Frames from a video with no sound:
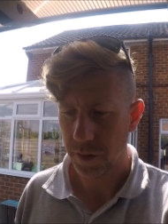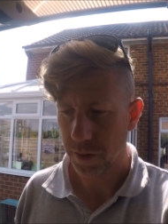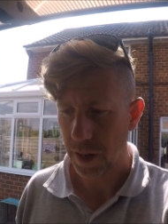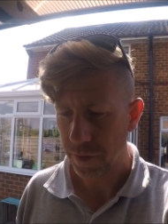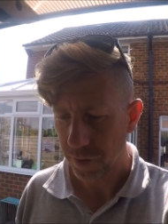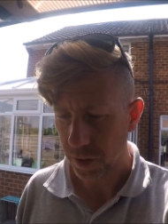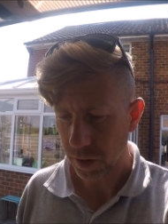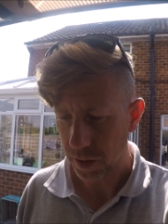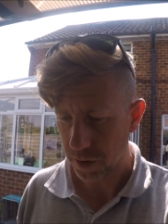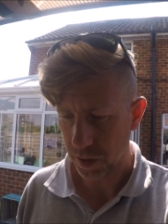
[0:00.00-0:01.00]

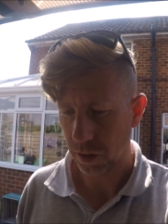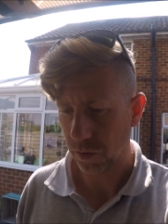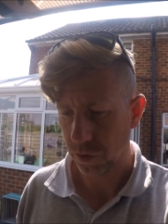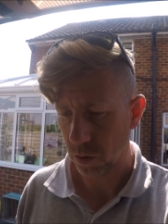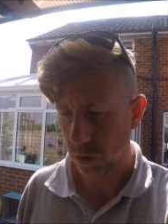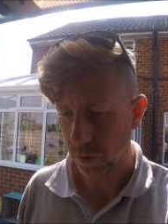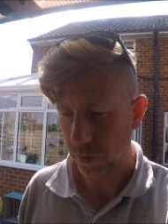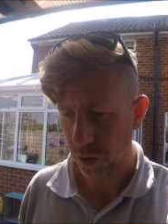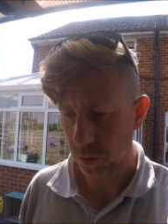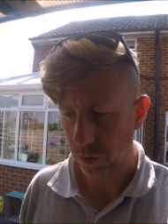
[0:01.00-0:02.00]
definitely think I've still got
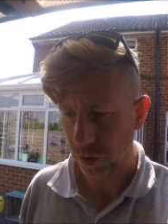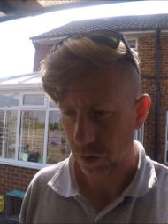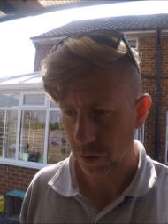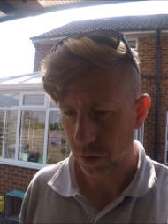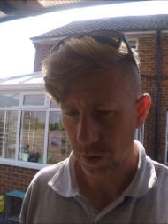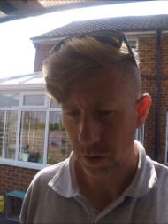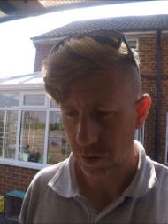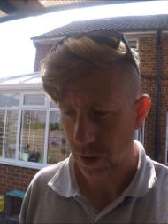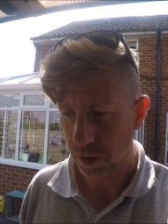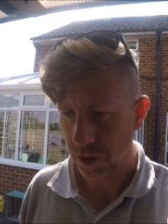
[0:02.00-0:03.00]
flukes, because there's
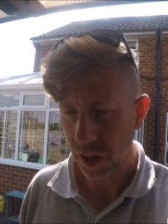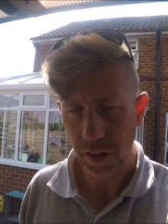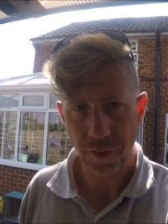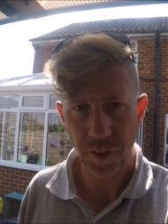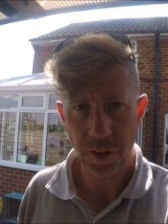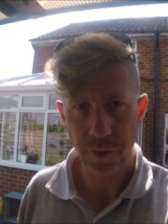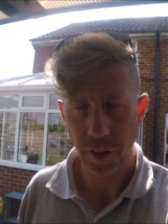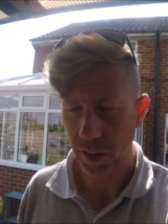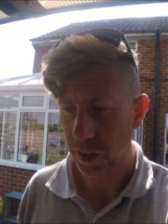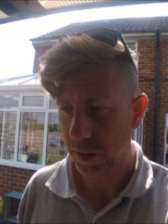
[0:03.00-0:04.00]
a ton of fin
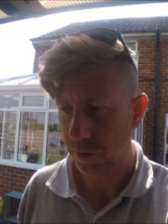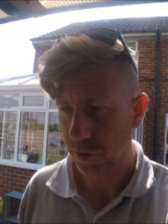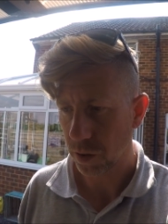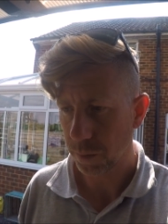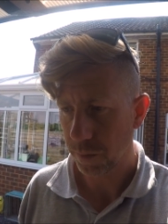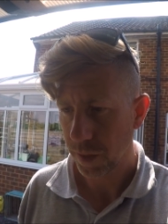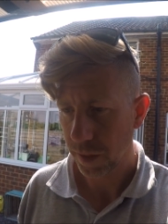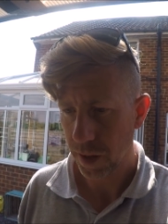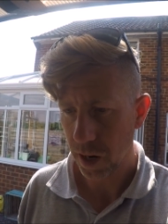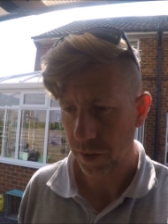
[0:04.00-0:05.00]
flicking from
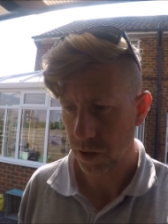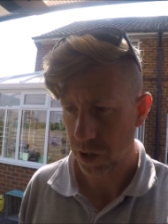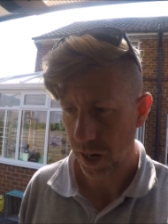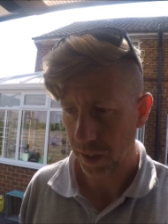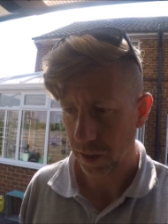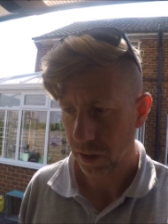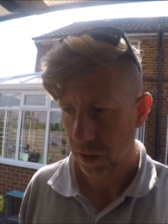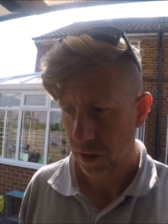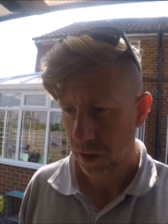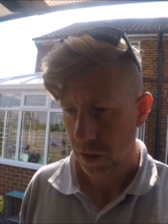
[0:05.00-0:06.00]
the other chag,
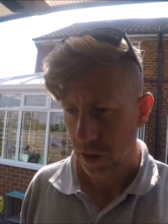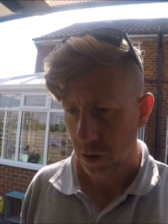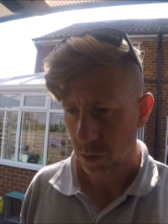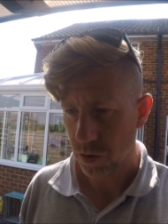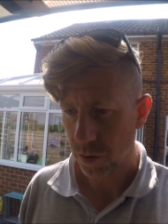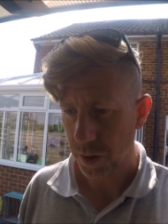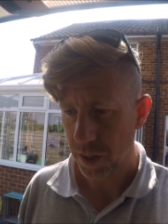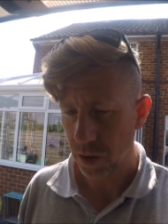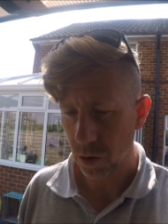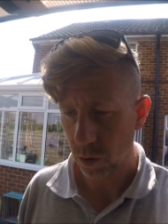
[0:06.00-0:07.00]
which for
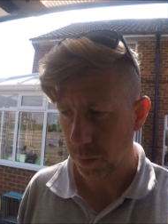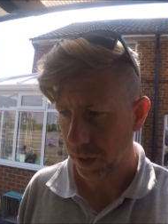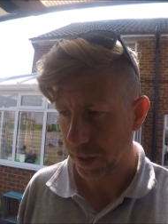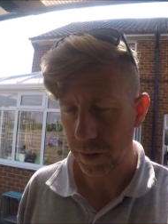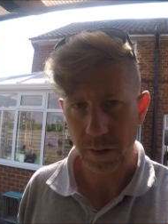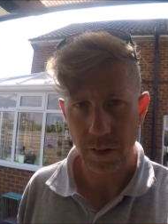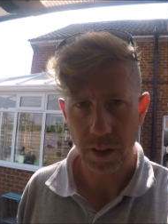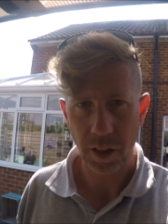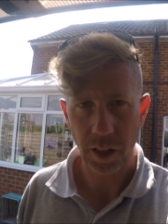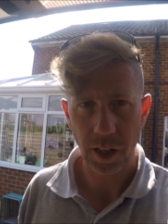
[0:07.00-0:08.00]
me normally
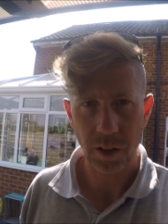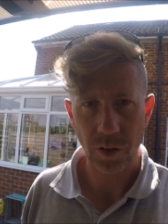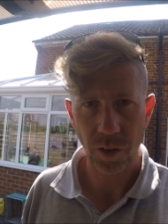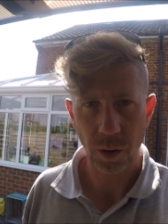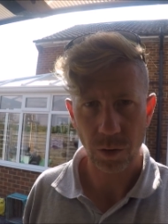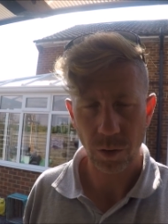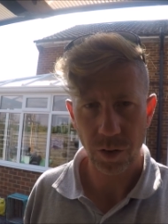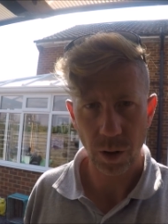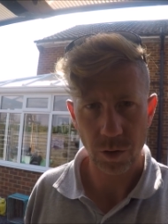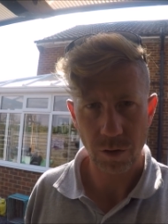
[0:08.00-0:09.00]
indicates flukes.
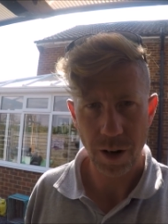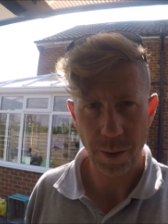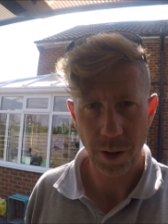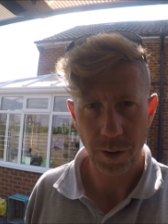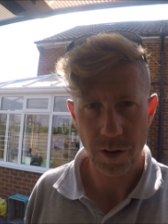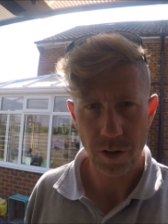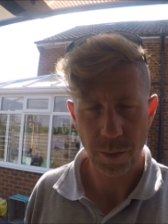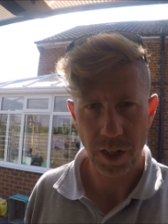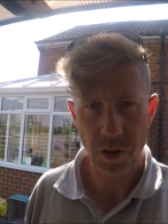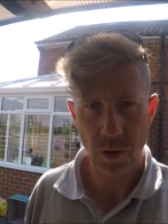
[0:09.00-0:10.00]
Obviously I'll scrape anyway just to
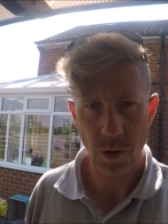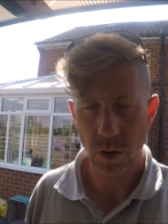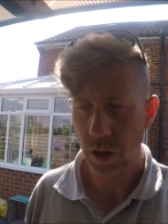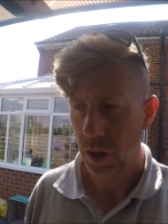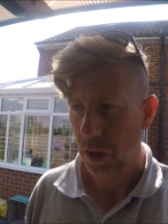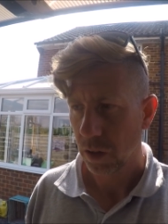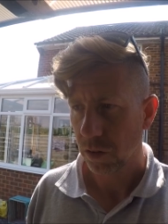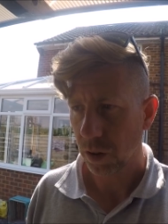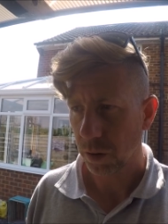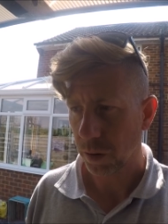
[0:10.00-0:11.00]
make sure.
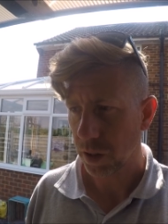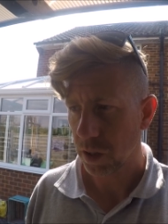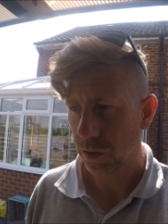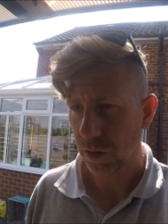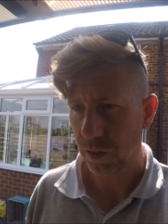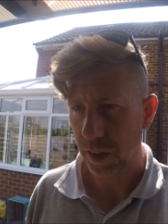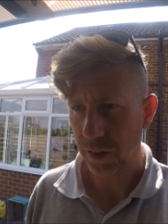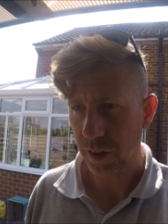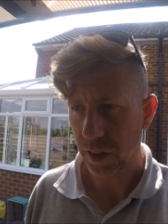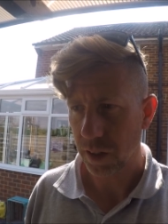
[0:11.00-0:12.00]
So I'm going to use the
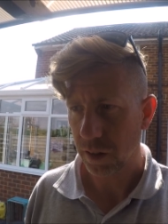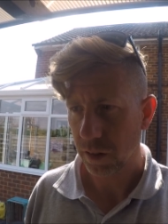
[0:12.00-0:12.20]
TT